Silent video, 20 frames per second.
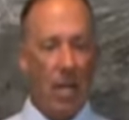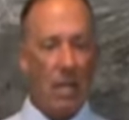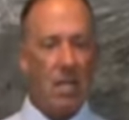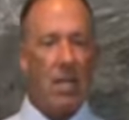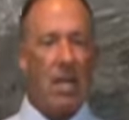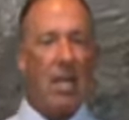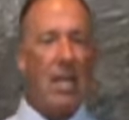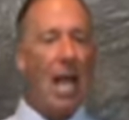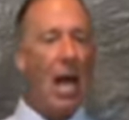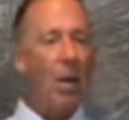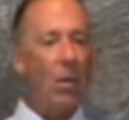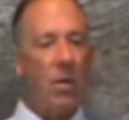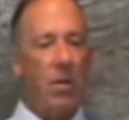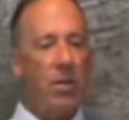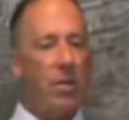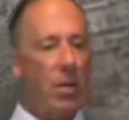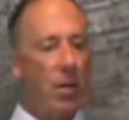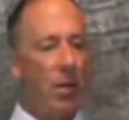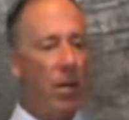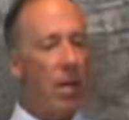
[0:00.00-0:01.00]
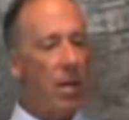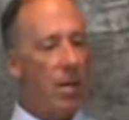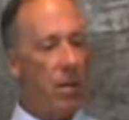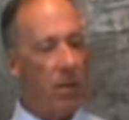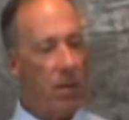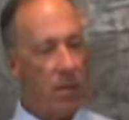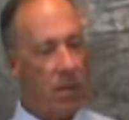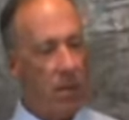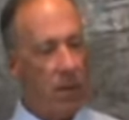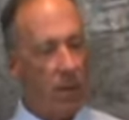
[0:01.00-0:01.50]
That's the loudest there
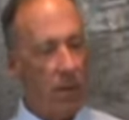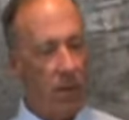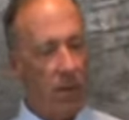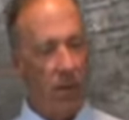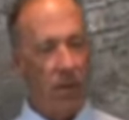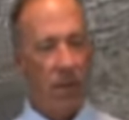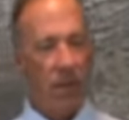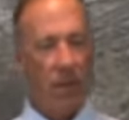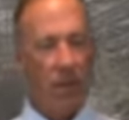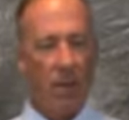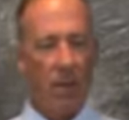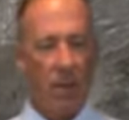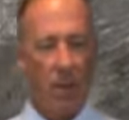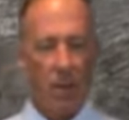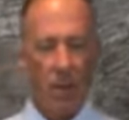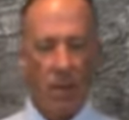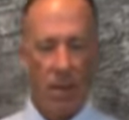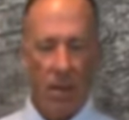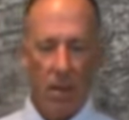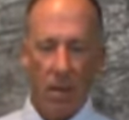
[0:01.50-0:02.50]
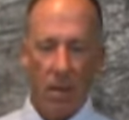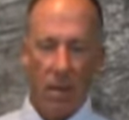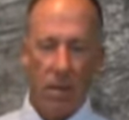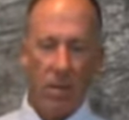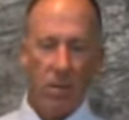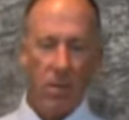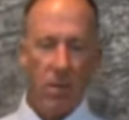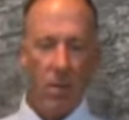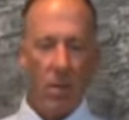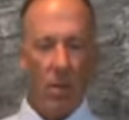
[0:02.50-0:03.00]
is.
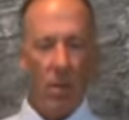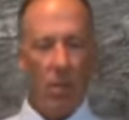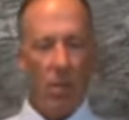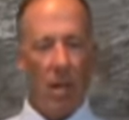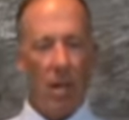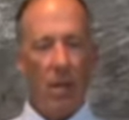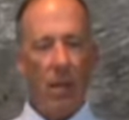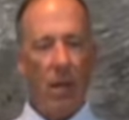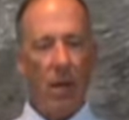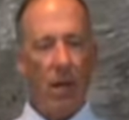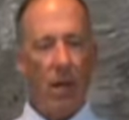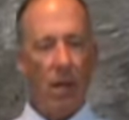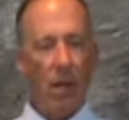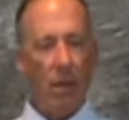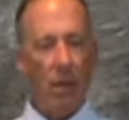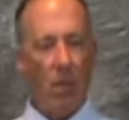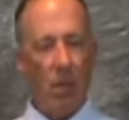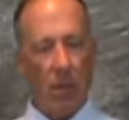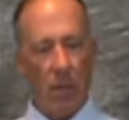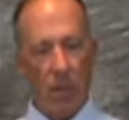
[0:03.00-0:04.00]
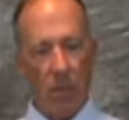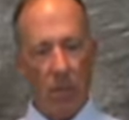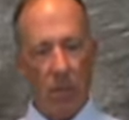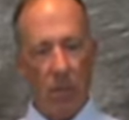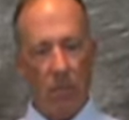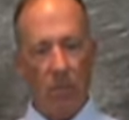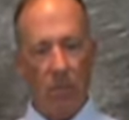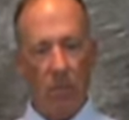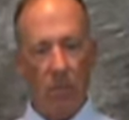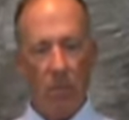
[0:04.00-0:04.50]
So know the red there, which
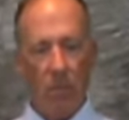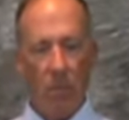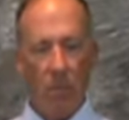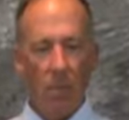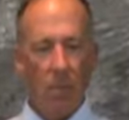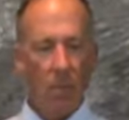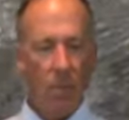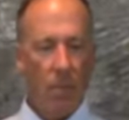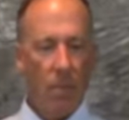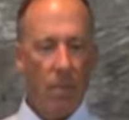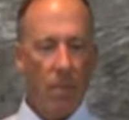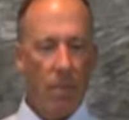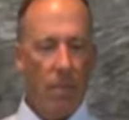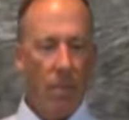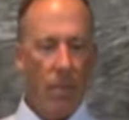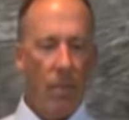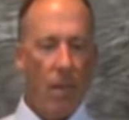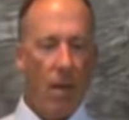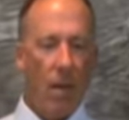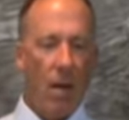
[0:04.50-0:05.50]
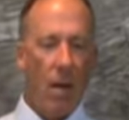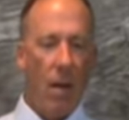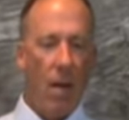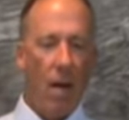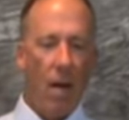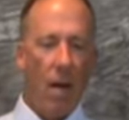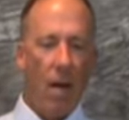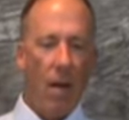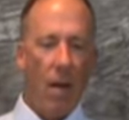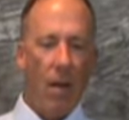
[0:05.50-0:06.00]
is
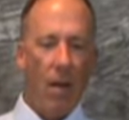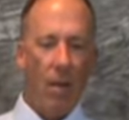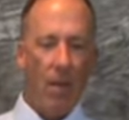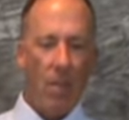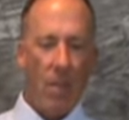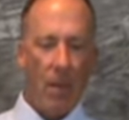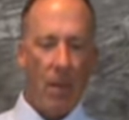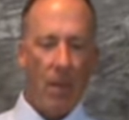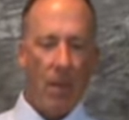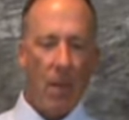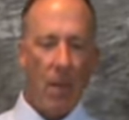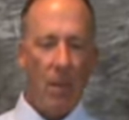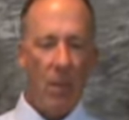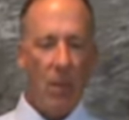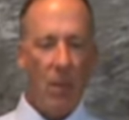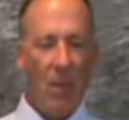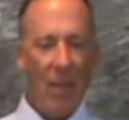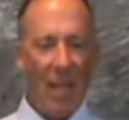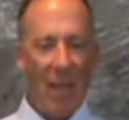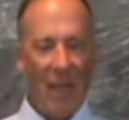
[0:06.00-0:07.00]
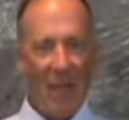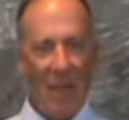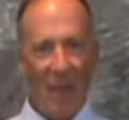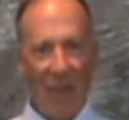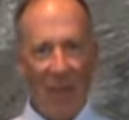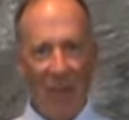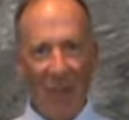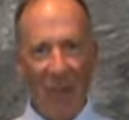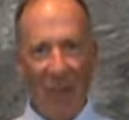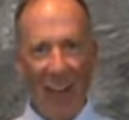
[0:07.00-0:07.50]
all the PP through the
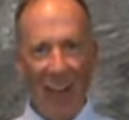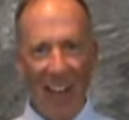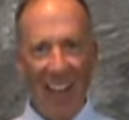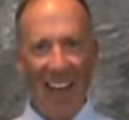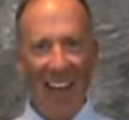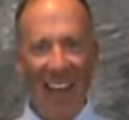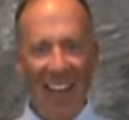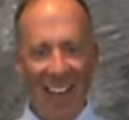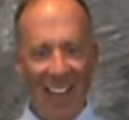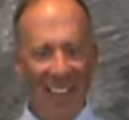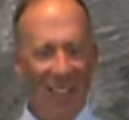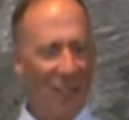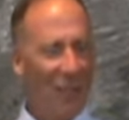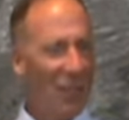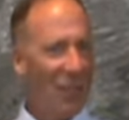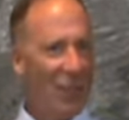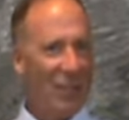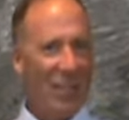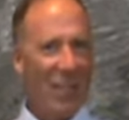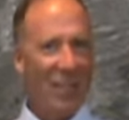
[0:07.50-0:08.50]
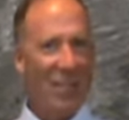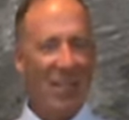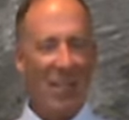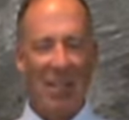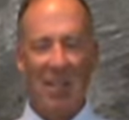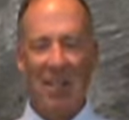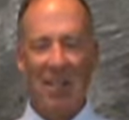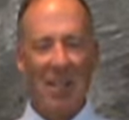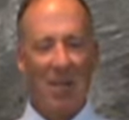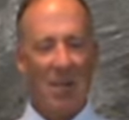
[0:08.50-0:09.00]
FF. Sounds
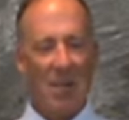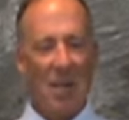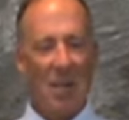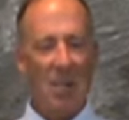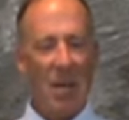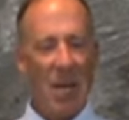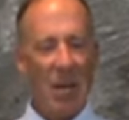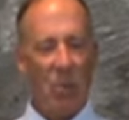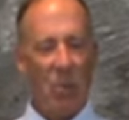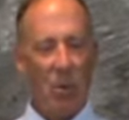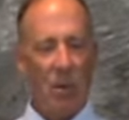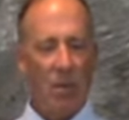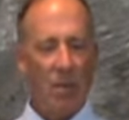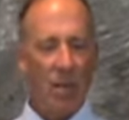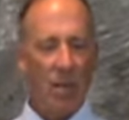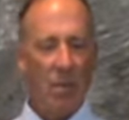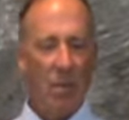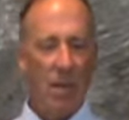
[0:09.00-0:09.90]
like saying bad words